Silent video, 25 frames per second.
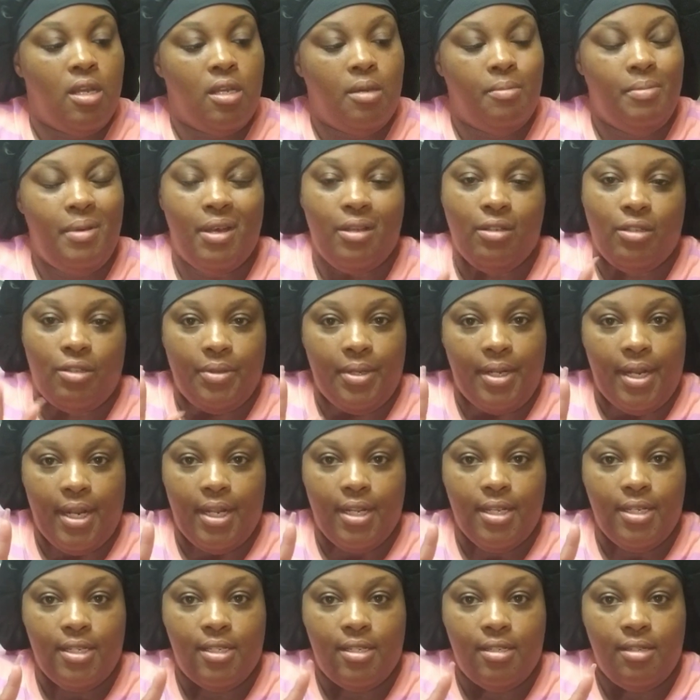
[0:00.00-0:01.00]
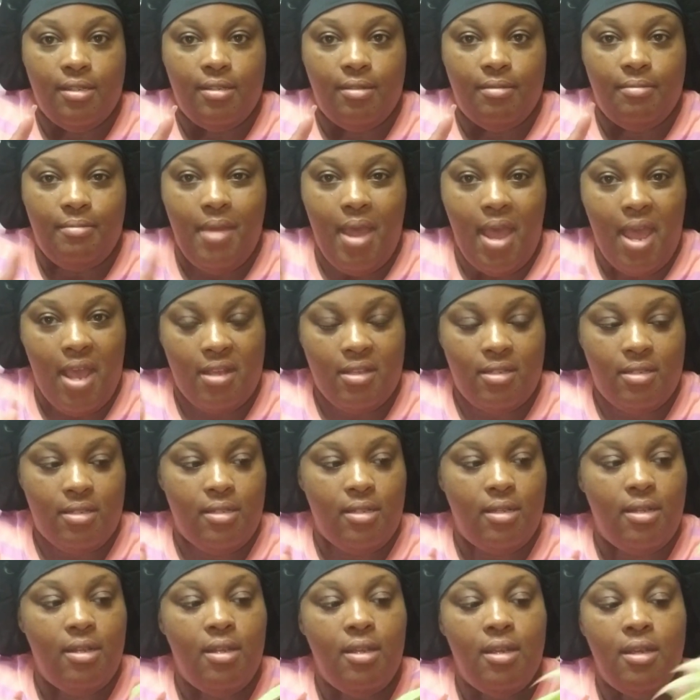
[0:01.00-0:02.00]
About three days, max,
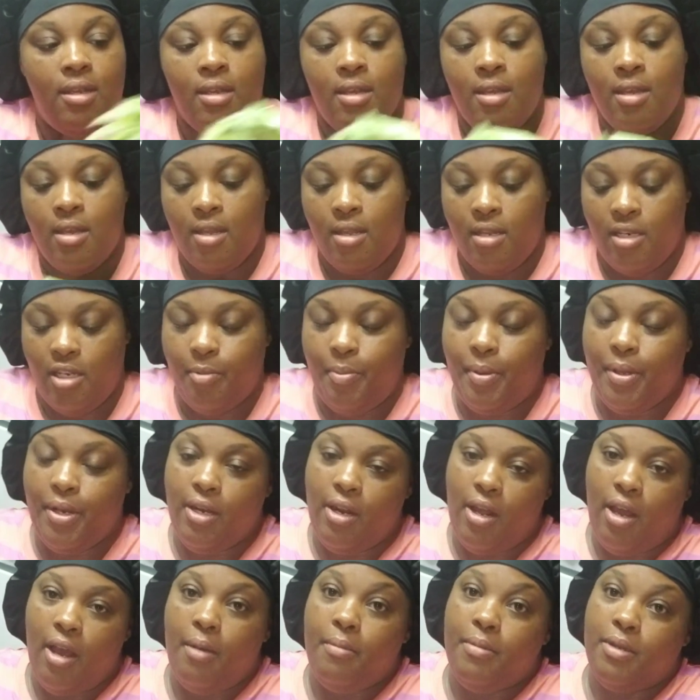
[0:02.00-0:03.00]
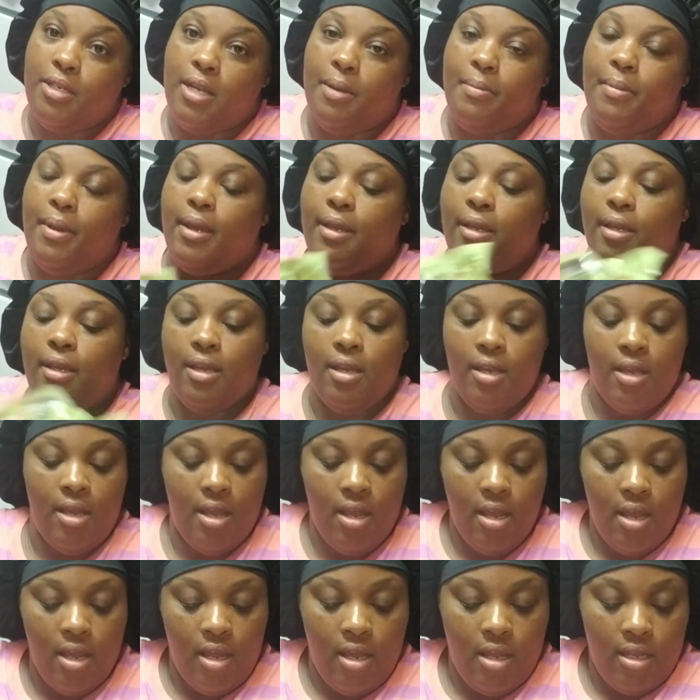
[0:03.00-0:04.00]
depending on how much I make.
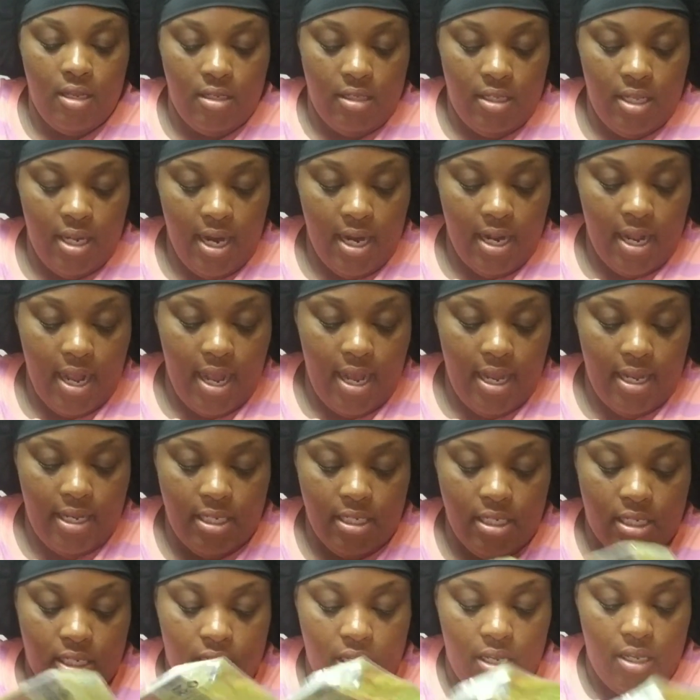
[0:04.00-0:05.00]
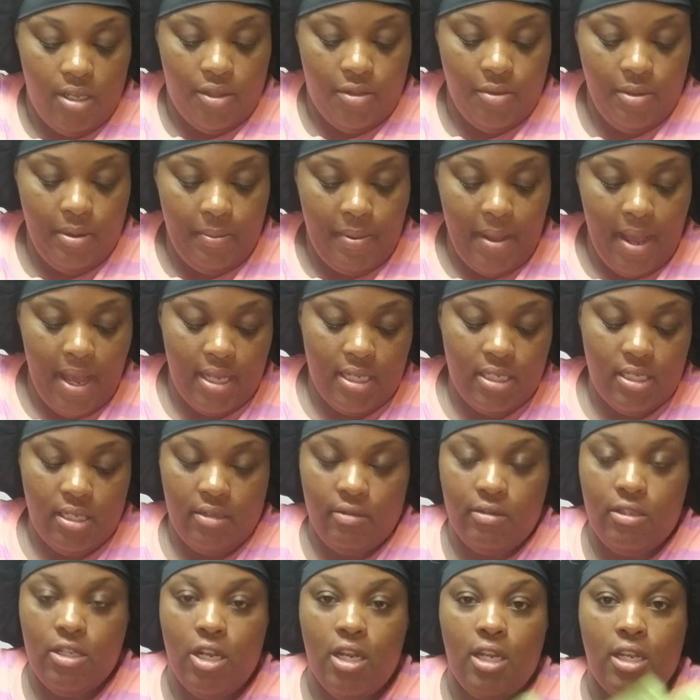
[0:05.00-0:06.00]
Then I got three packs
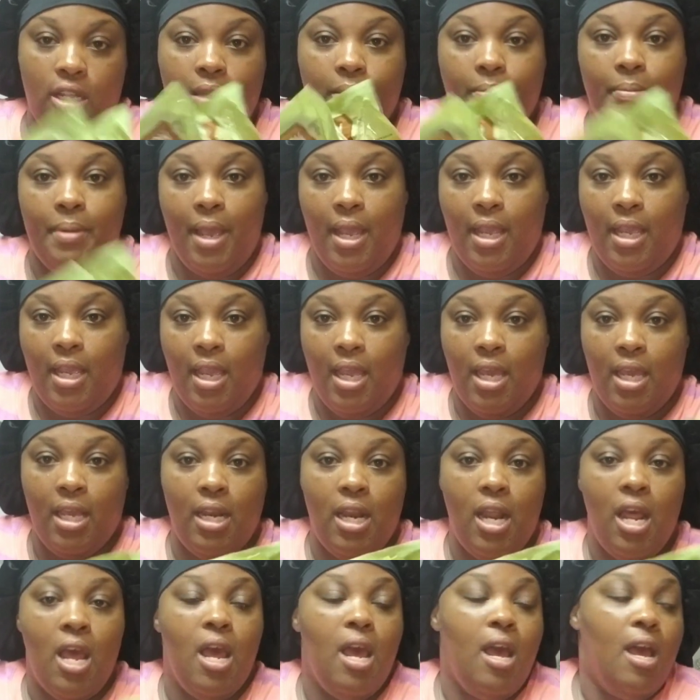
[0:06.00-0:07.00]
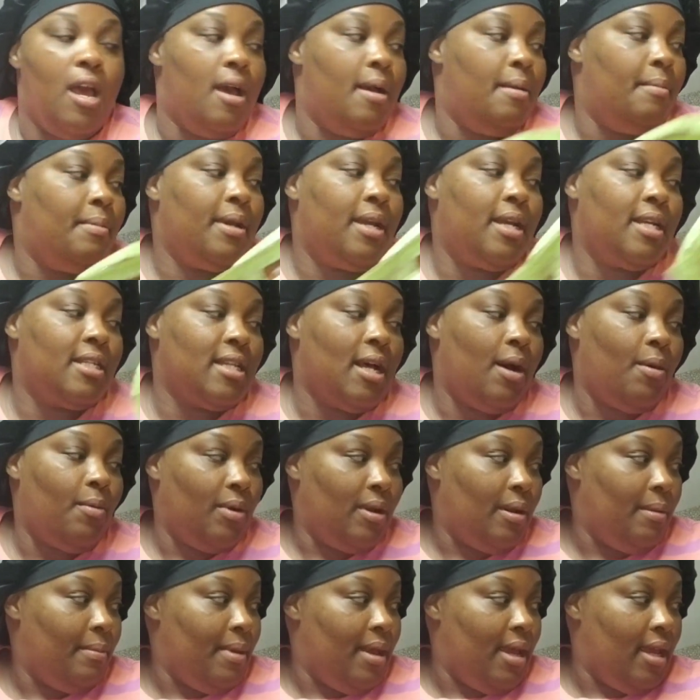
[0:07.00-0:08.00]
of turkey bacon because I
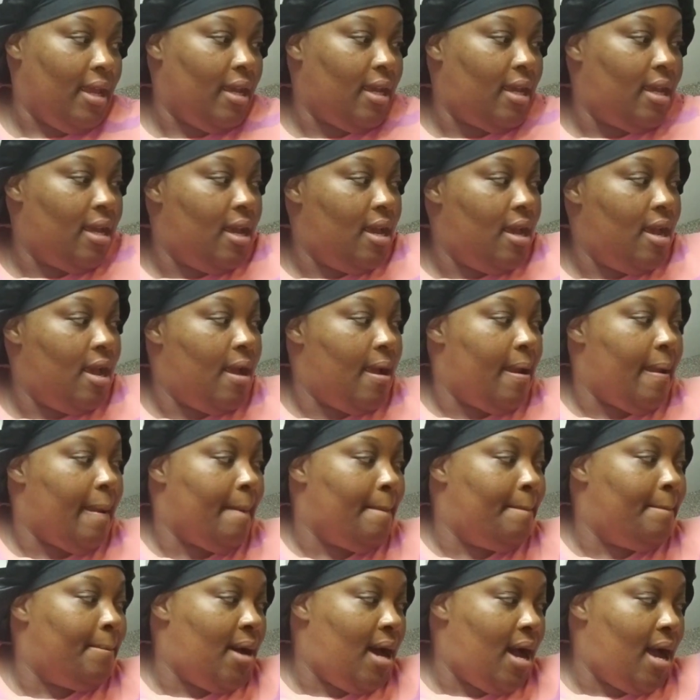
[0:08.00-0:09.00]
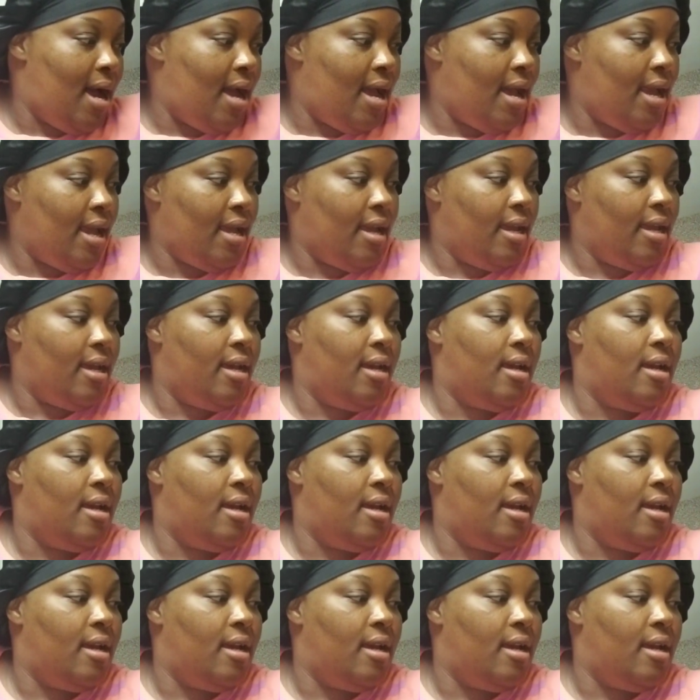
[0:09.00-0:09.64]
want to make my